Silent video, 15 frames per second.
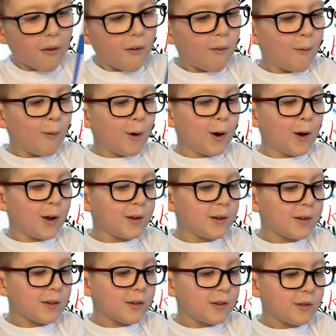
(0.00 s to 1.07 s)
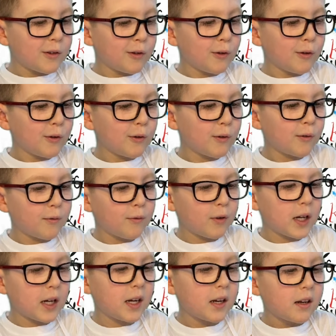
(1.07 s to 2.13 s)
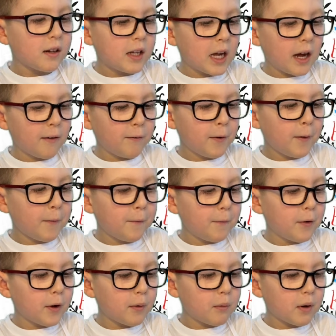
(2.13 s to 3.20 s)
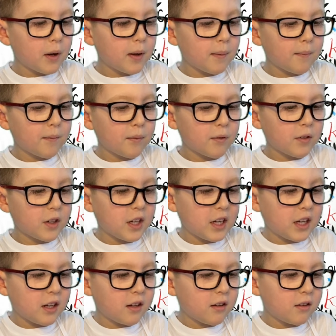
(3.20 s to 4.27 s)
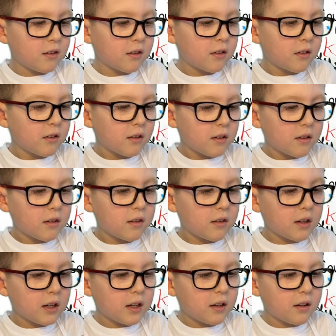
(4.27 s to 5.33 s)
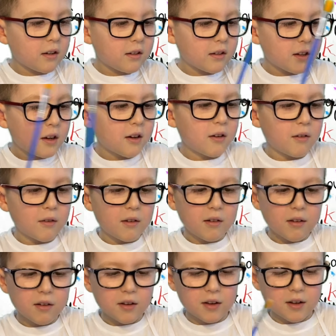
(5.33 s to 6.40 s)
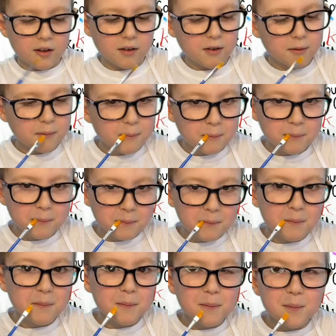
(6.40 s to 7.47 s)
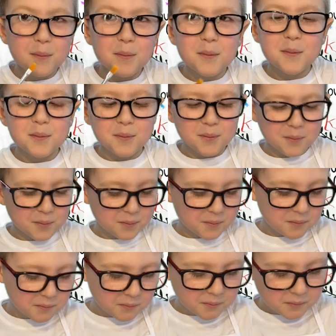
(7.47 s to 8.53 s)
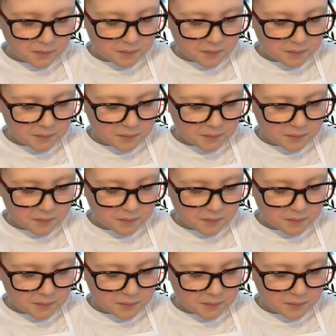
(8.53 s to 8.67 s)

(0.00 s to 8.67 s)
One, two, three, double, so, double, these uh -huh. things. Oh. That's okay. right. That's what you're going to paint. What color?